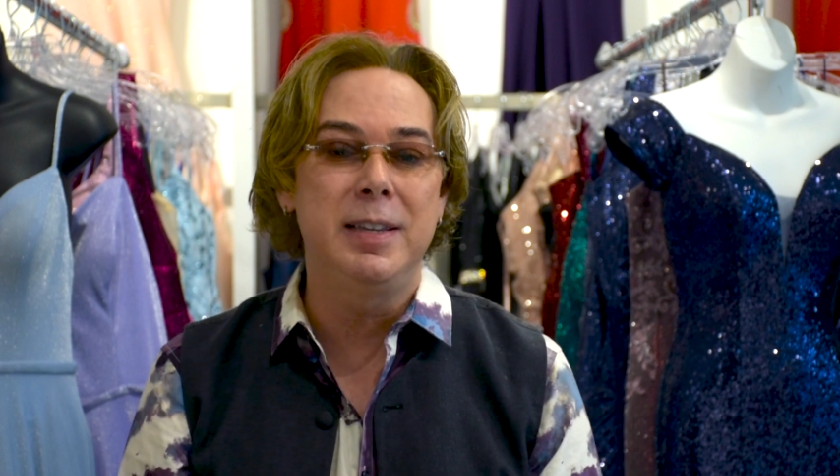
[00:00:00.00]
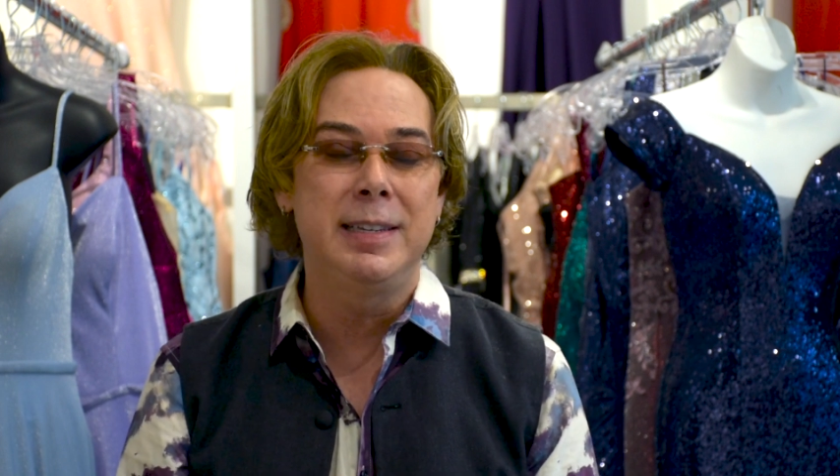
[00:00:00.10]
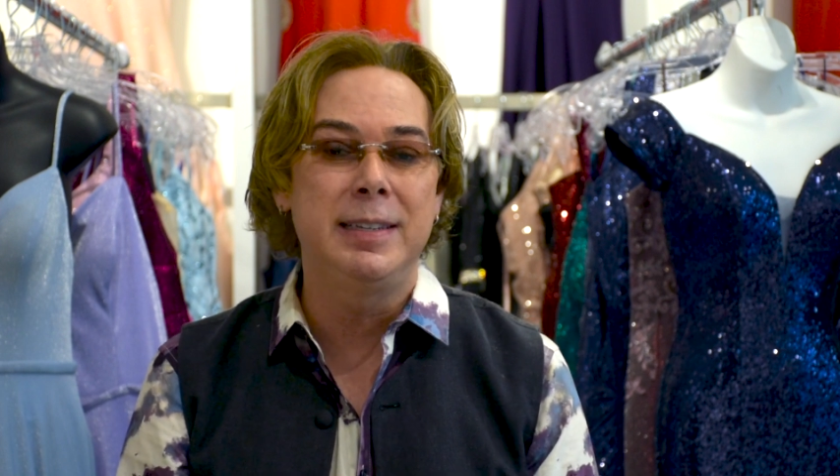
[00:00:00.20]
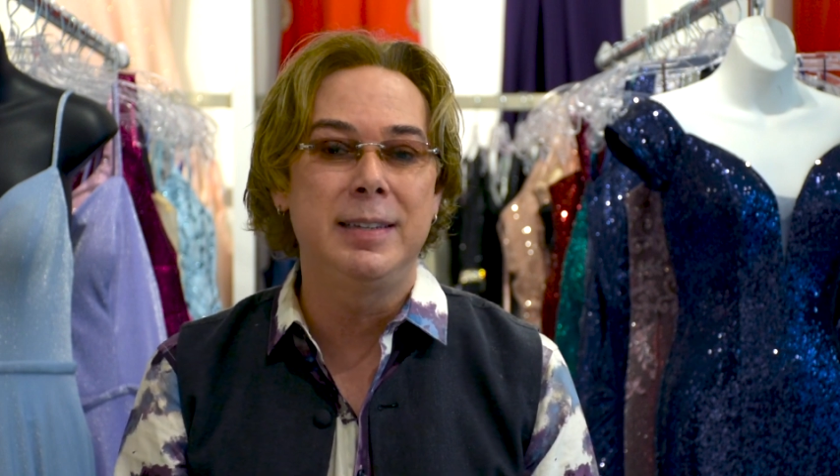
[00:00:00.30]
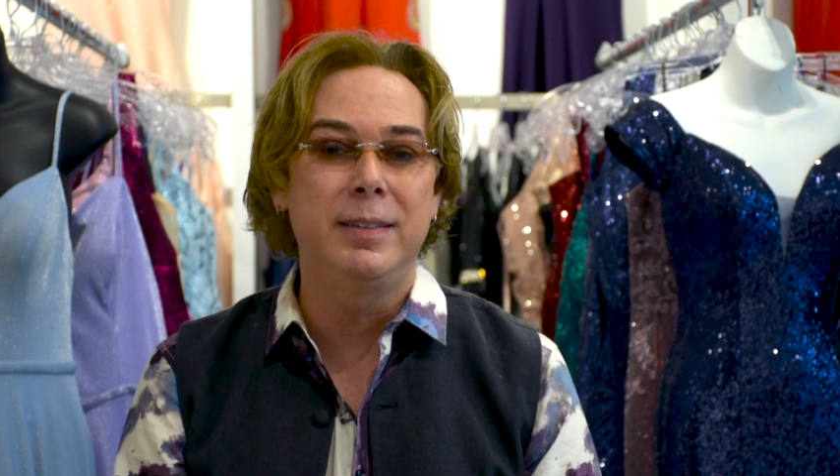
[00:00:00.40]

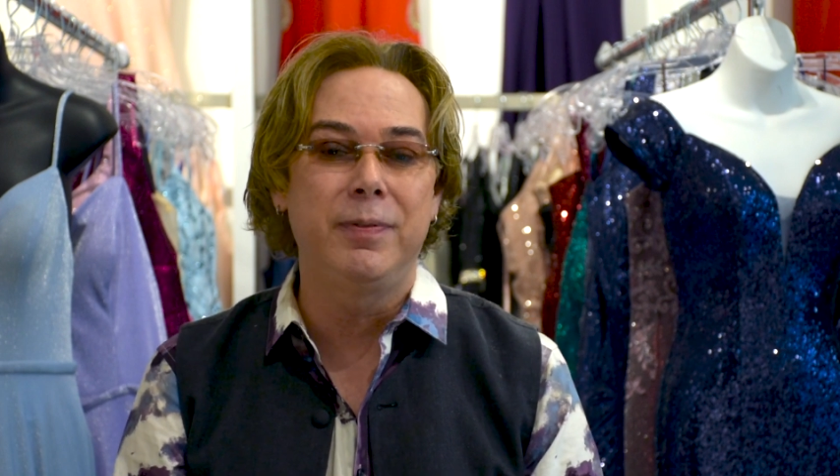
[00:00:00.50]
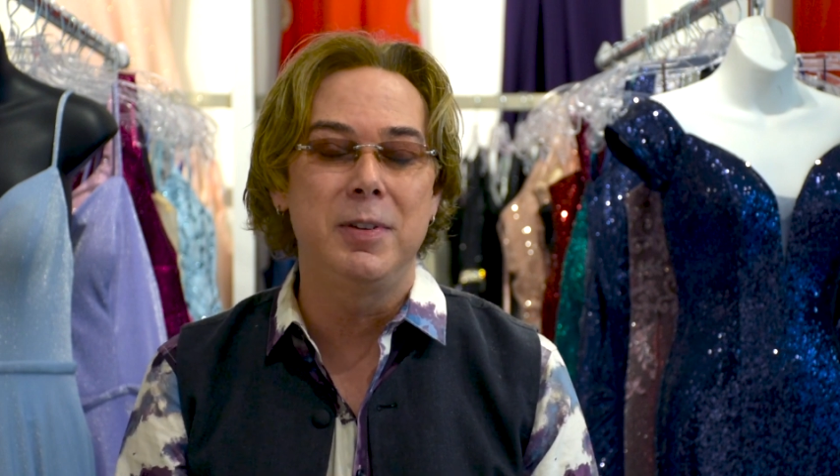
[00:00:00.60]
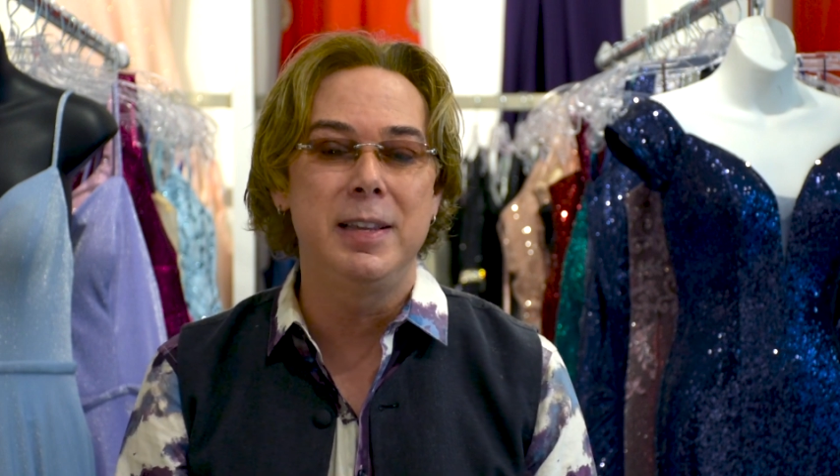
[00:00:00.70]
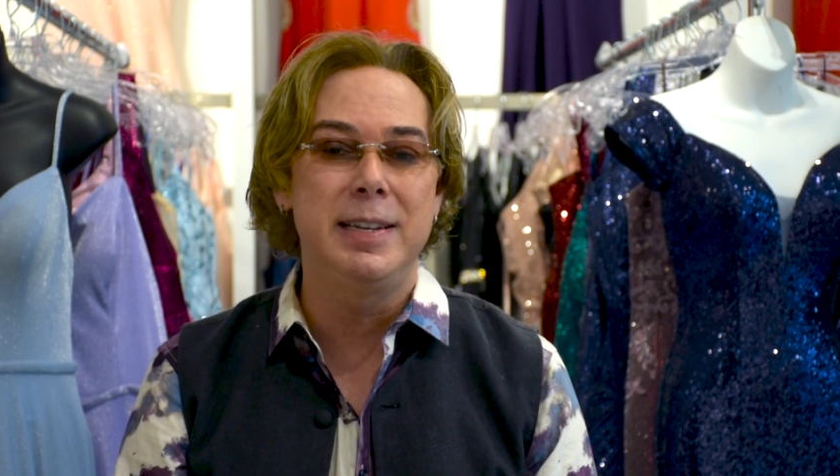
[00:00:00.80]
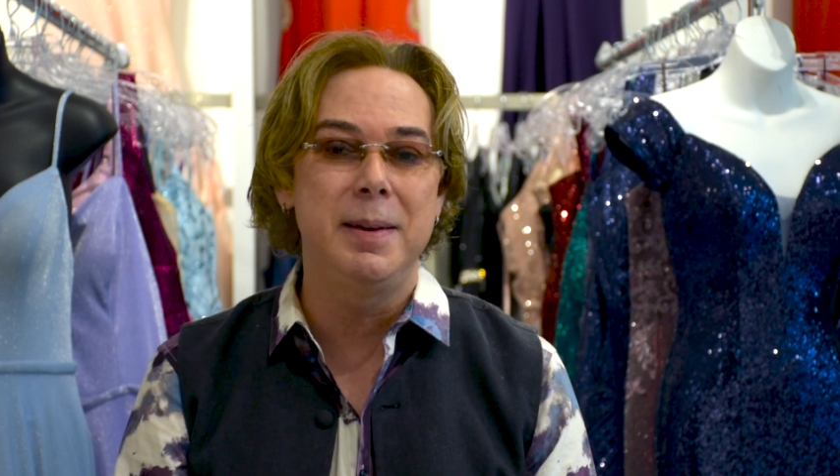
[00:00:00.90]

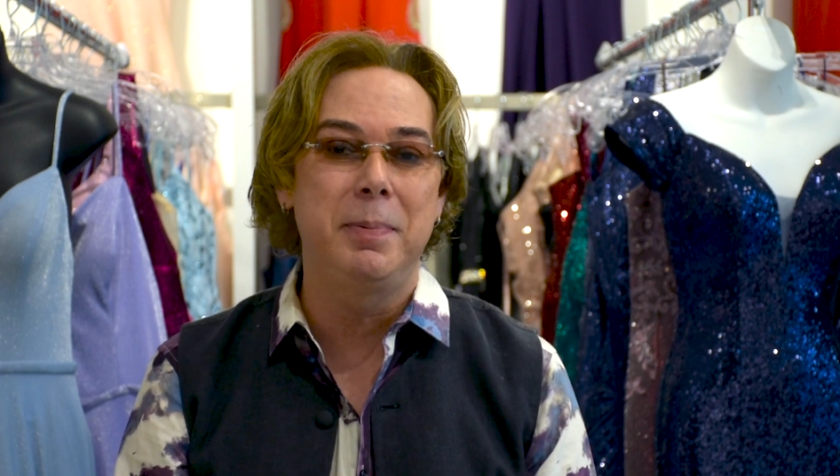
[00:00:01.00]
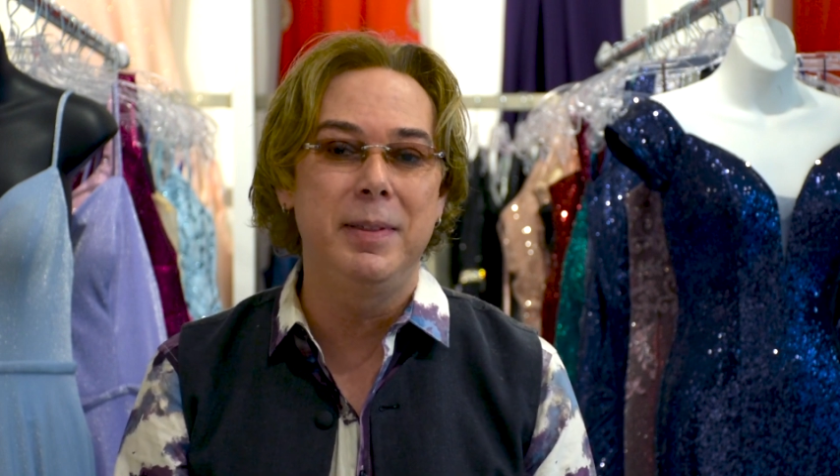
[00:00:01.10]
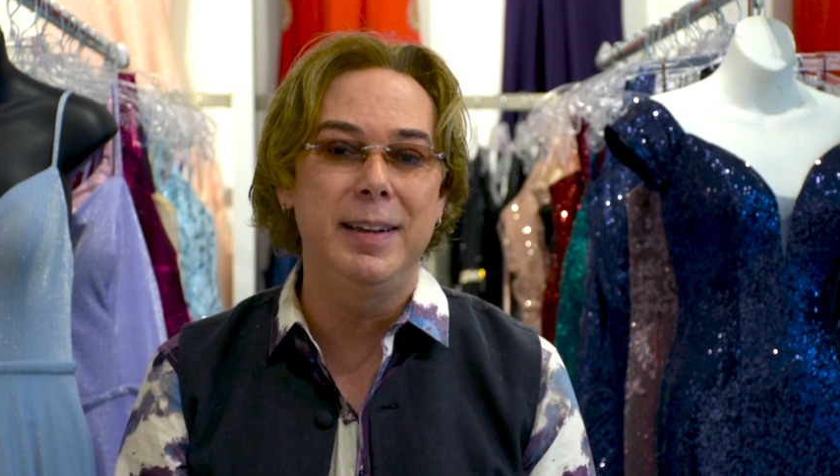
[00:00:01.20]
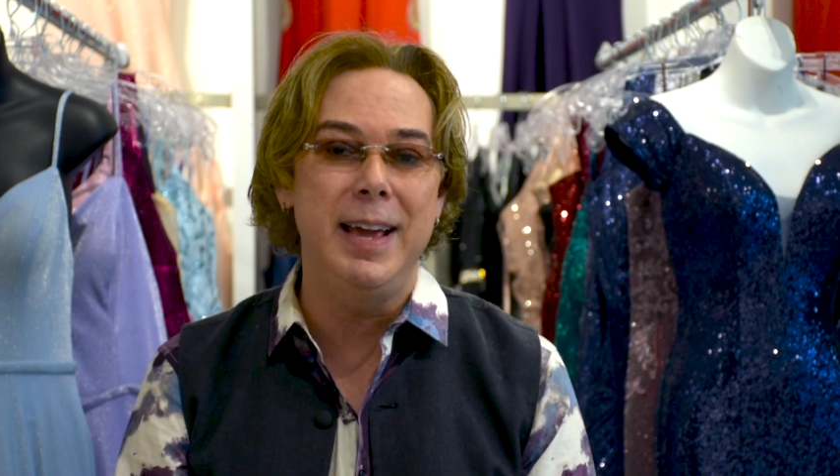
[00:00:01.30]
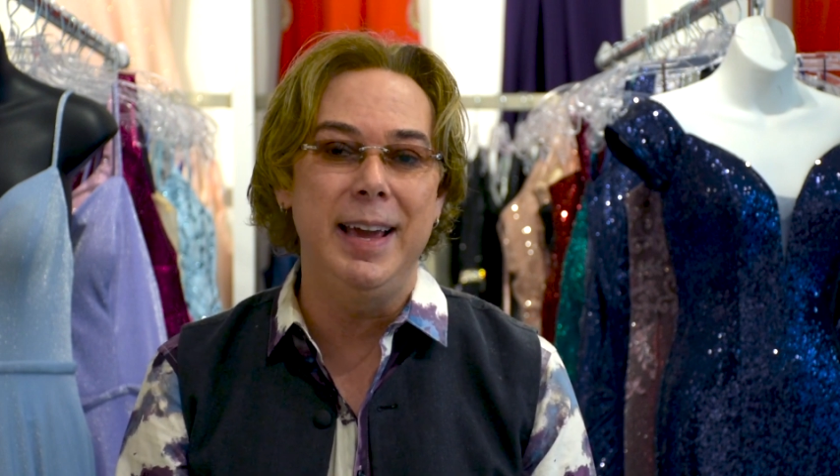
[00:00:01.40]
the tip of
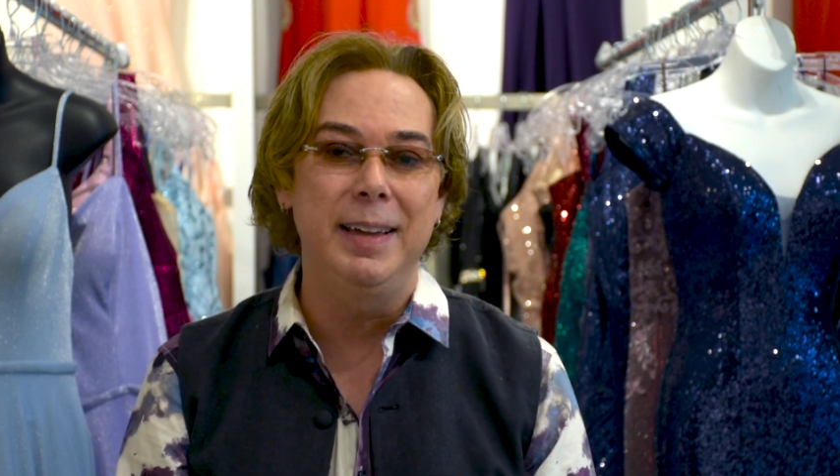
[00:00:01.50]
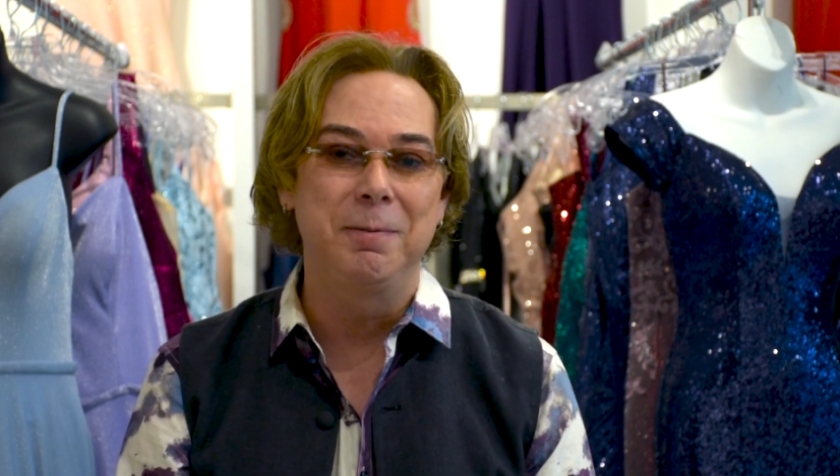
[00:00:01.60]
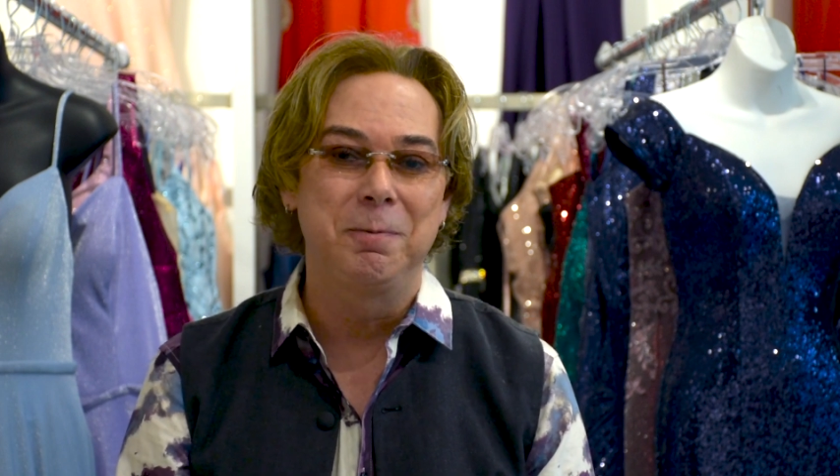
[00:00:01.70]
the day.